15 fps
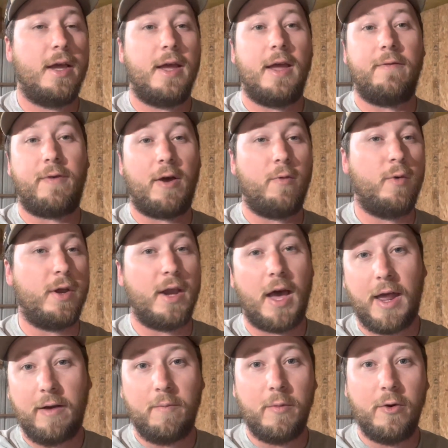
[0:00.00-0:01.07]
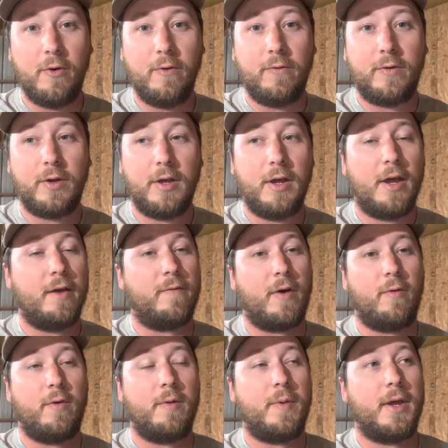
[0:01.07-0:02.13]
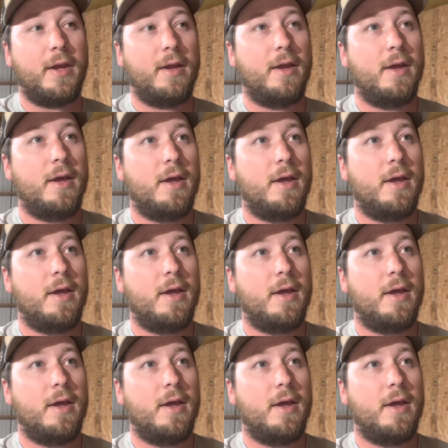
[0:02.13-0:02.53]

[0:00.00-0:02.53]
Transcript: If I would not have moved, if I would have been